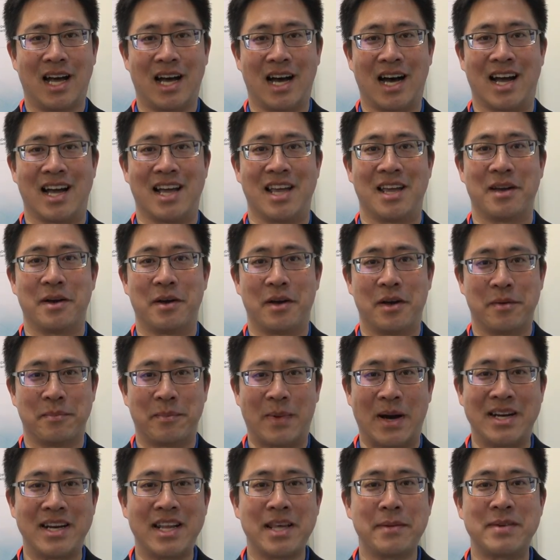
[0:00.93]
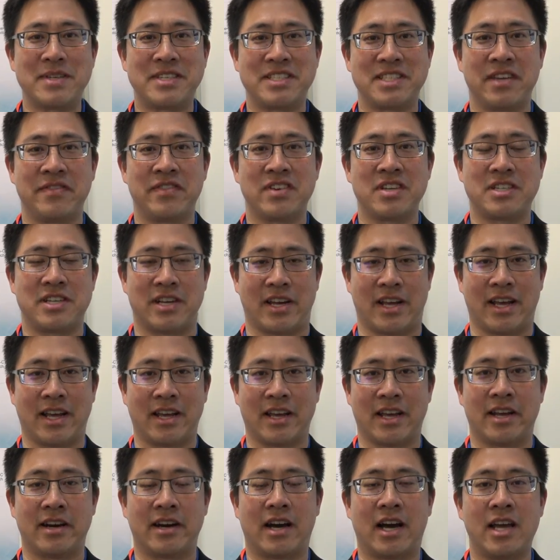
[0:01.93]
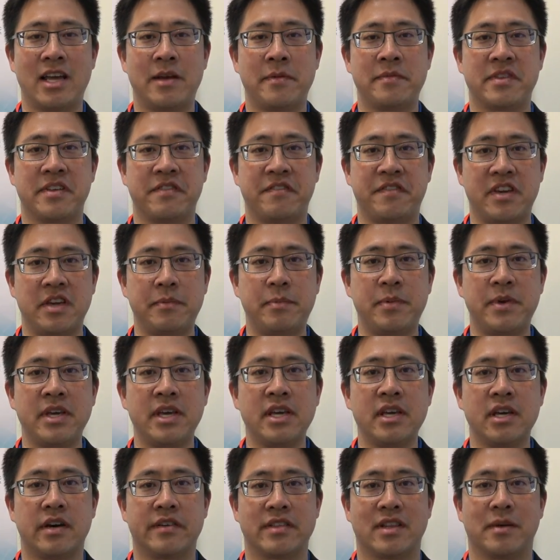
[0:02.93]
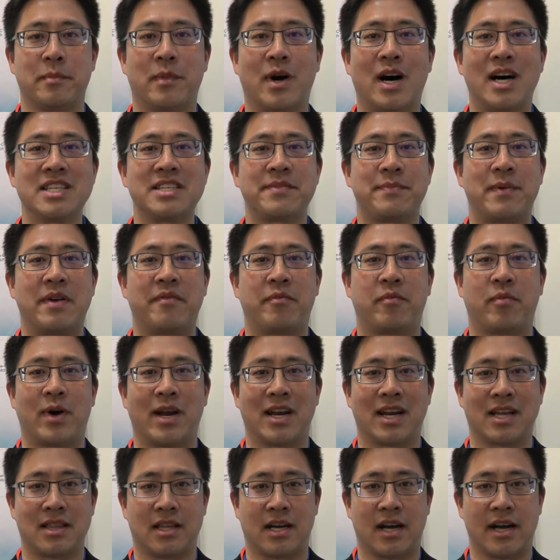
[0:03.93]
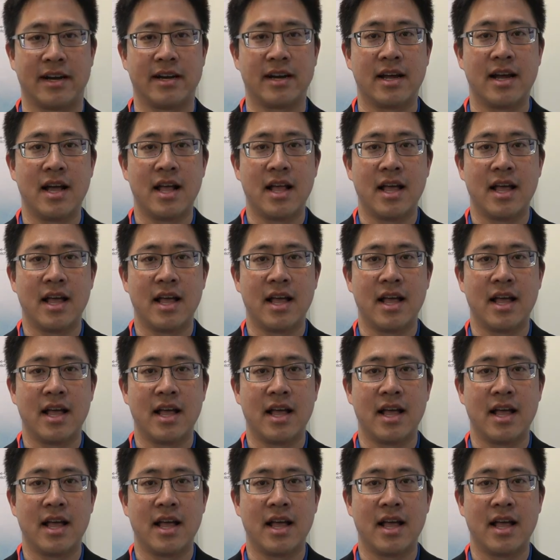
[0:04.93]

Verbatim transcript: Hi, my name is Stephen Chang, and I am the VP of the MOSFET product line